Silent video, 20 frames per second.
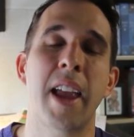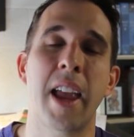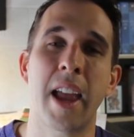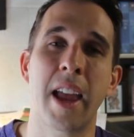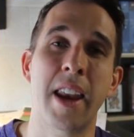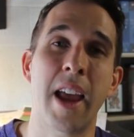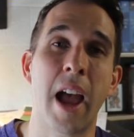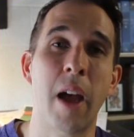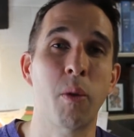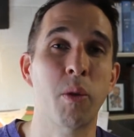
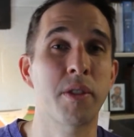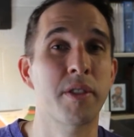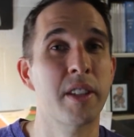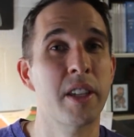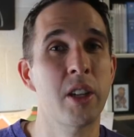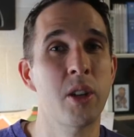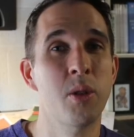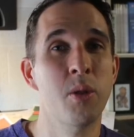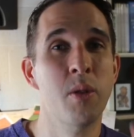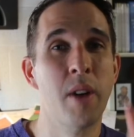and I will
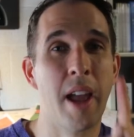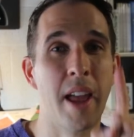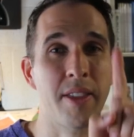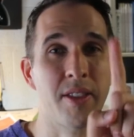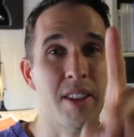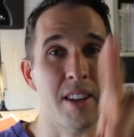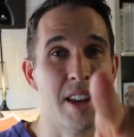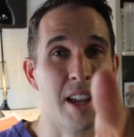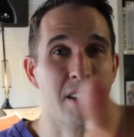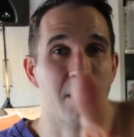see you
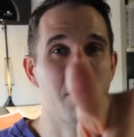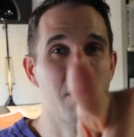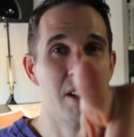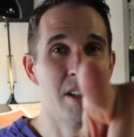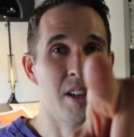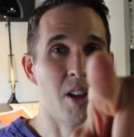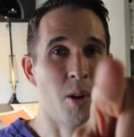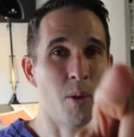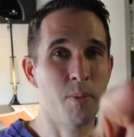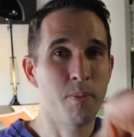at the next
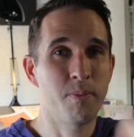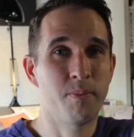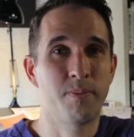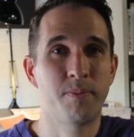video.